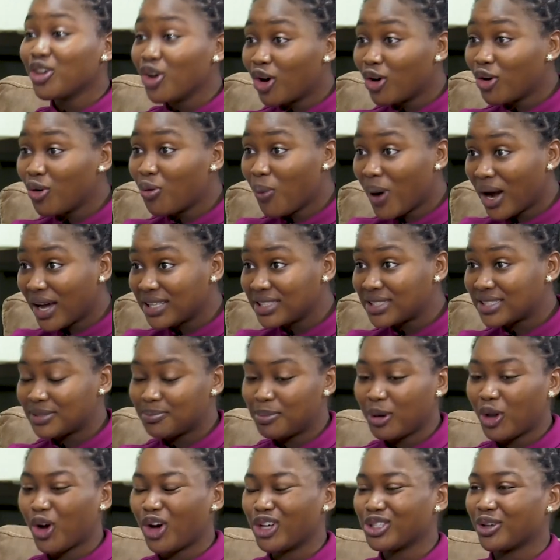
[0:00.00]
young ones,
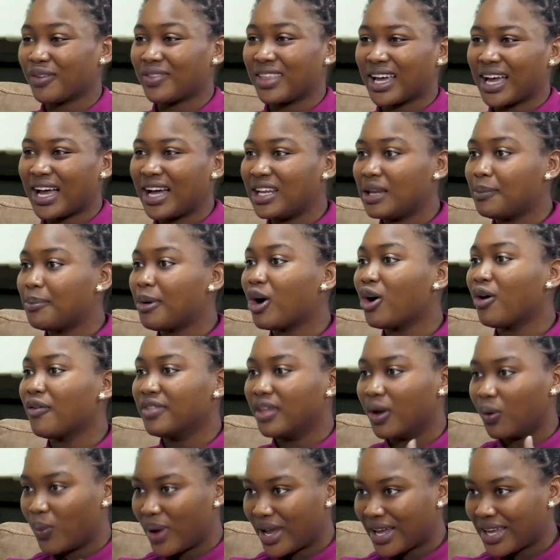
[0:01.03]
because of the caliber of
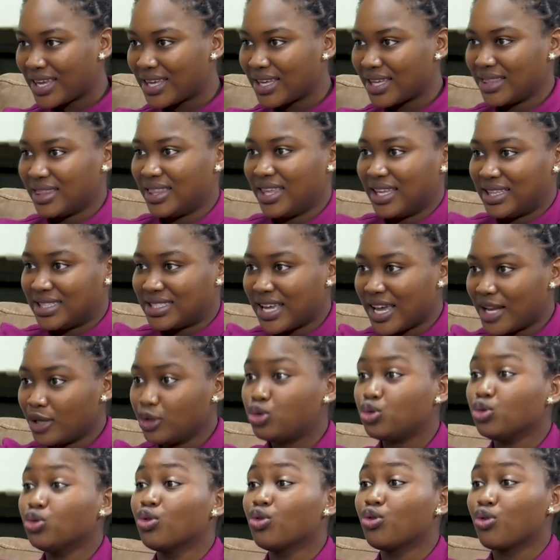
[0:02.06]
their work, they yes.
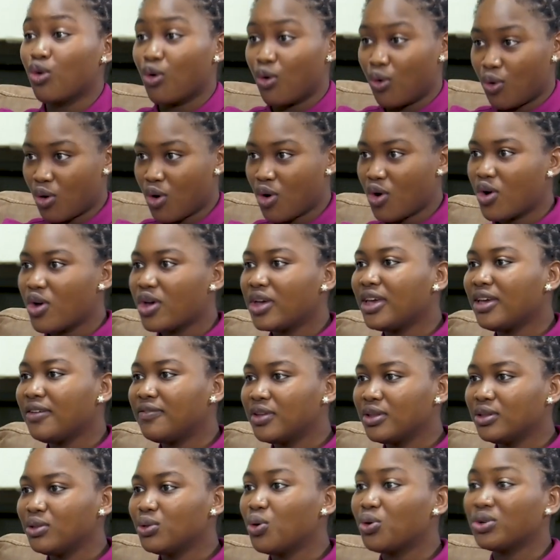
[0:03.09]
tend to grow. That's
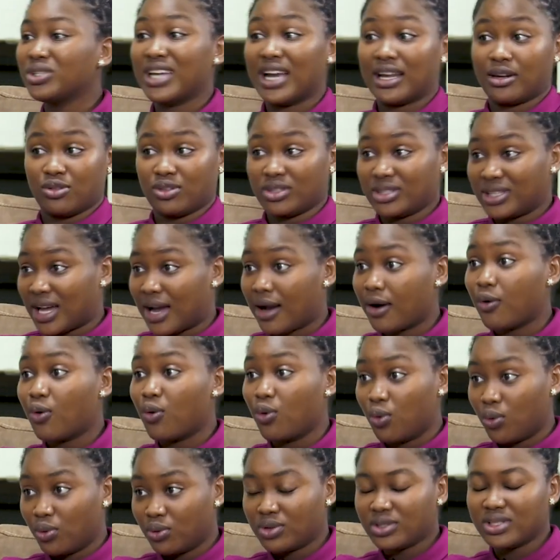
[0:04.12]
even true. though they are not they that not
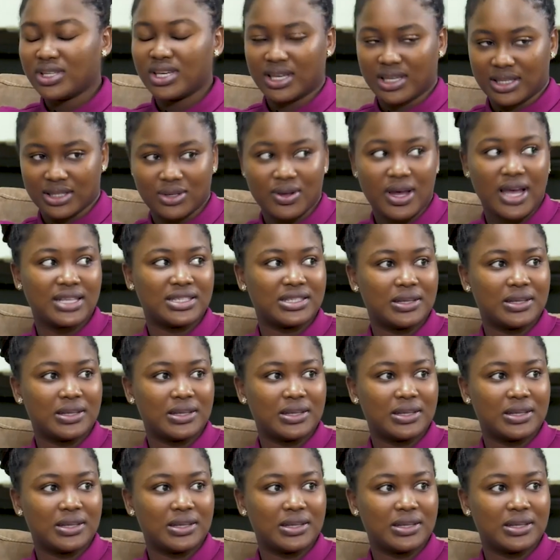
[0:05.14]
old. yes, so I